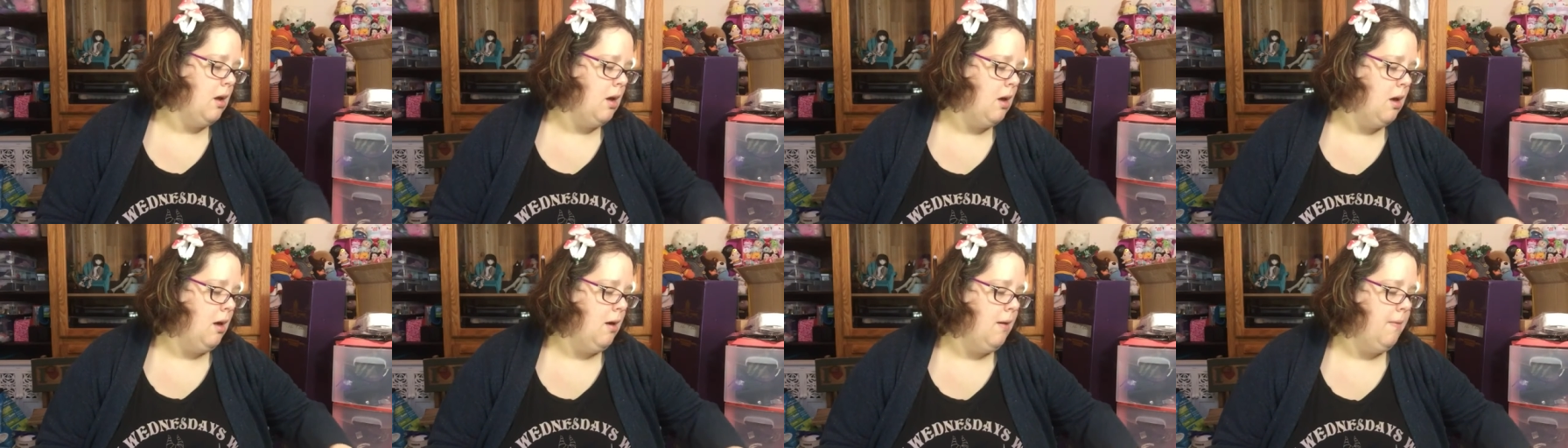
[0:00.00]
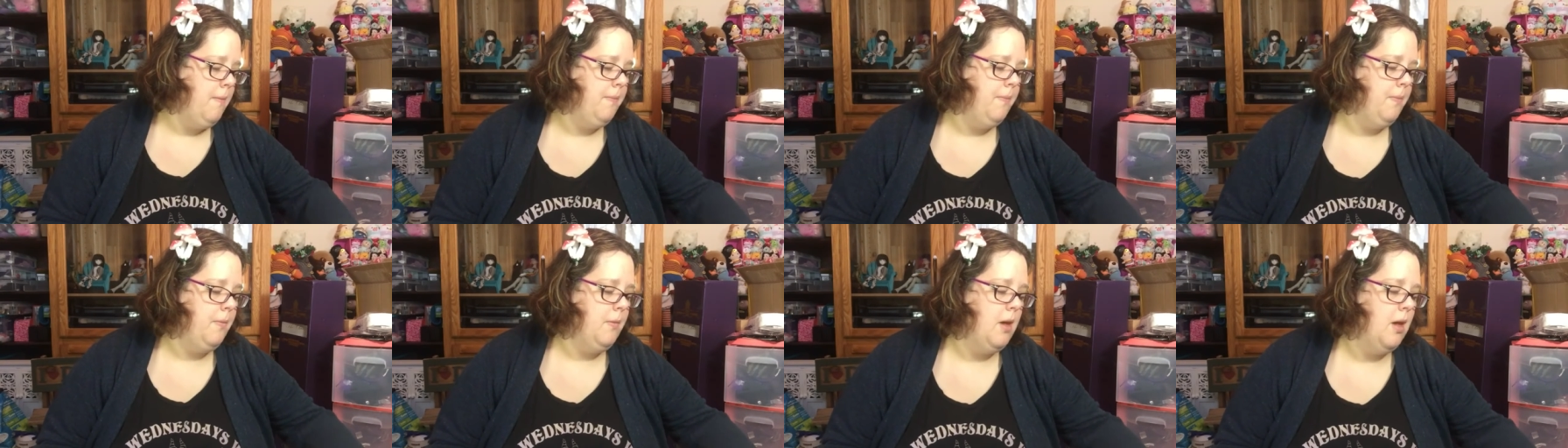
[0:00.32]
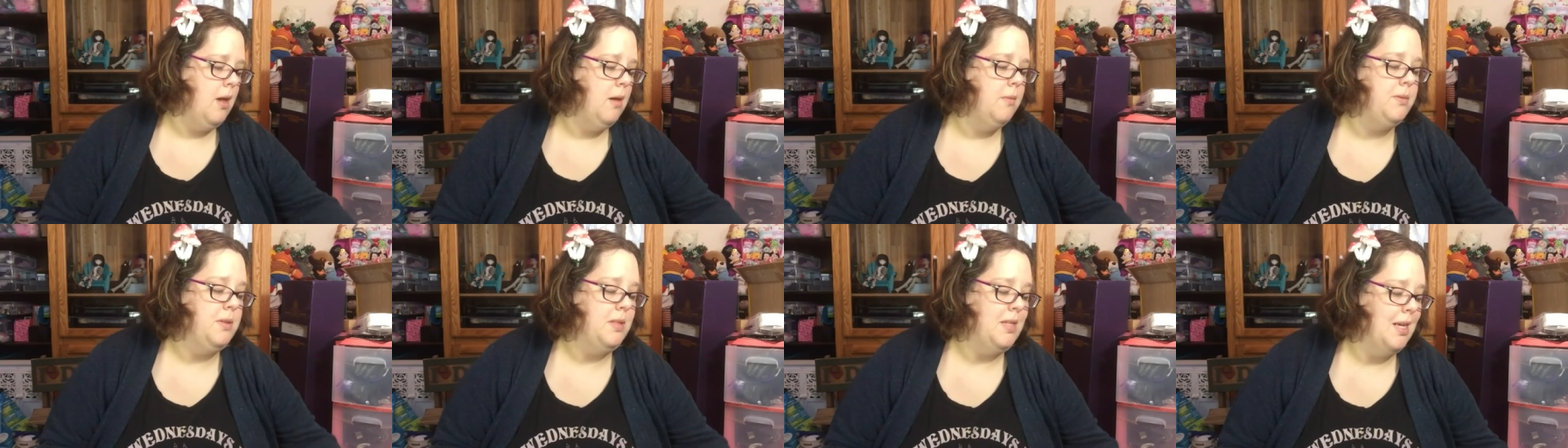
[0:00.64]
um,
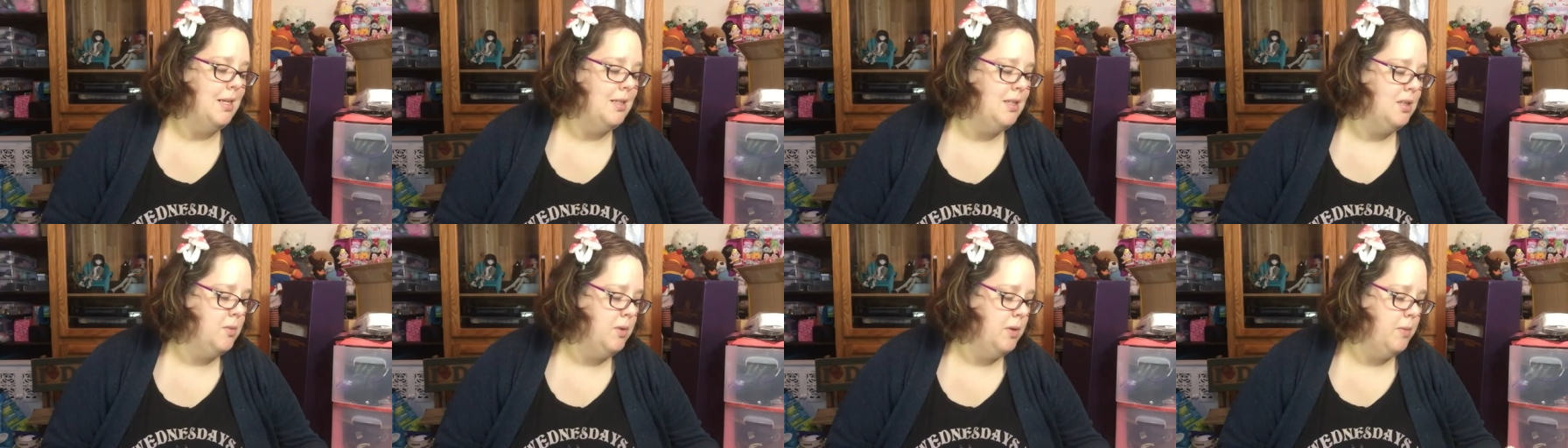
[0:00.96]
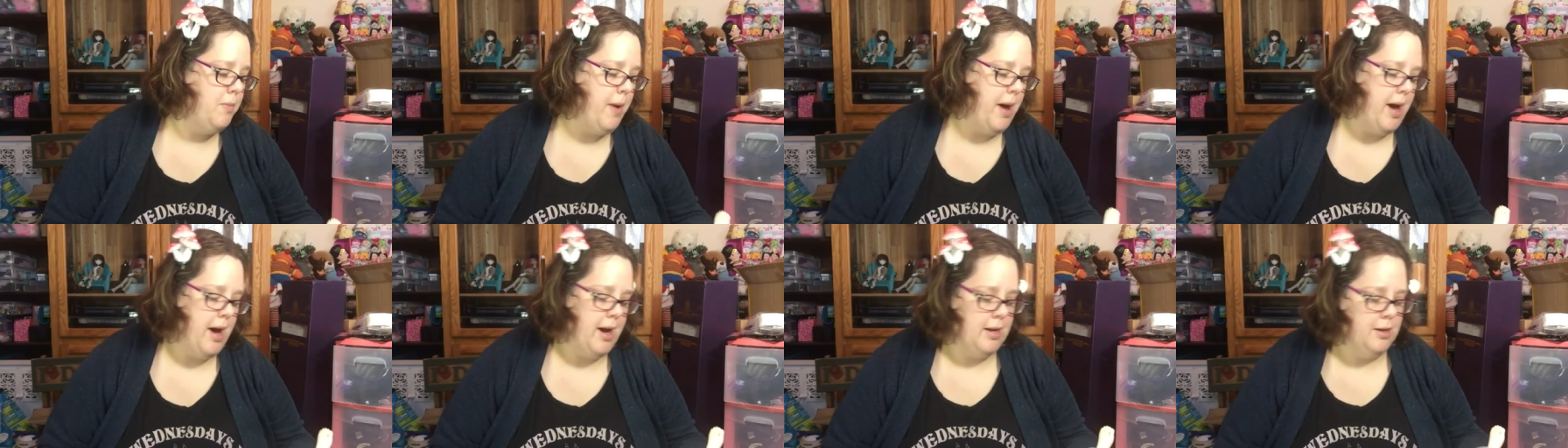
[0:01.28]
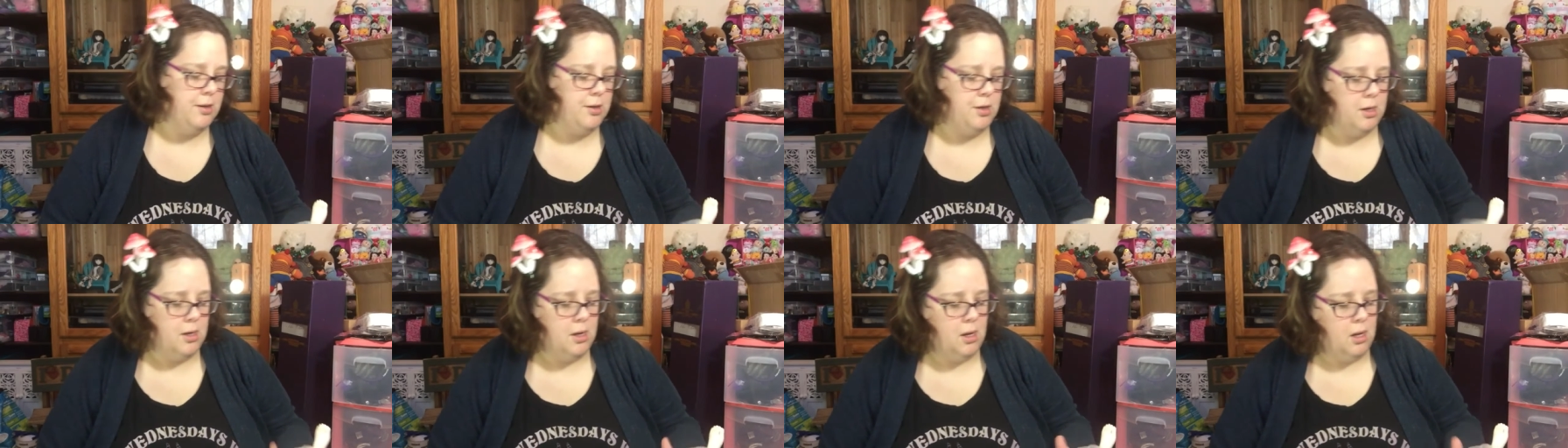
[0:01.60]
obsessed with
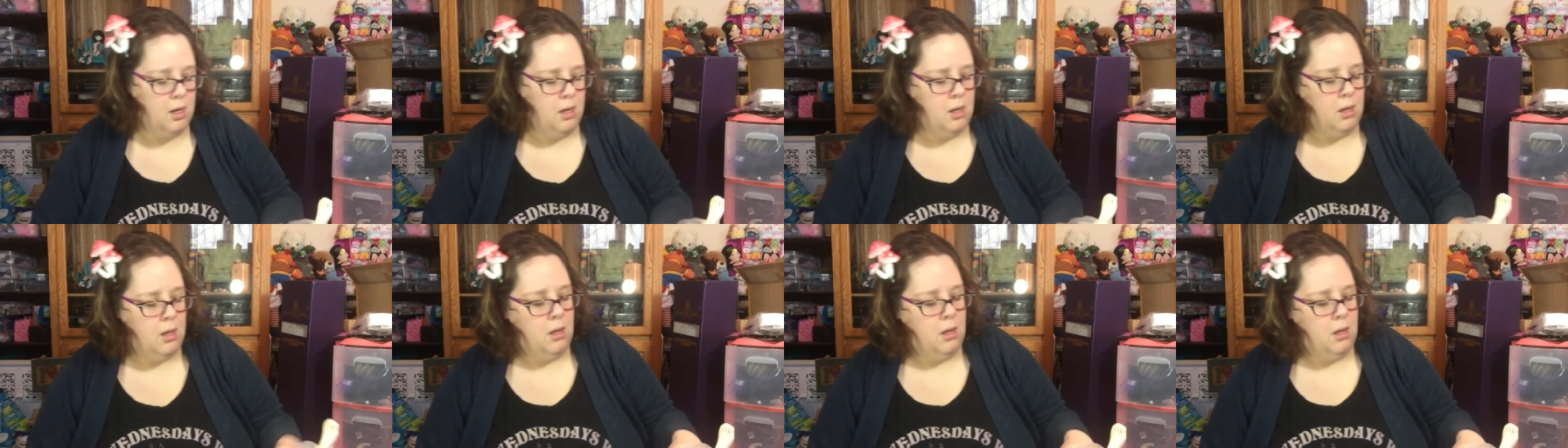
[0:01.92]
packaging.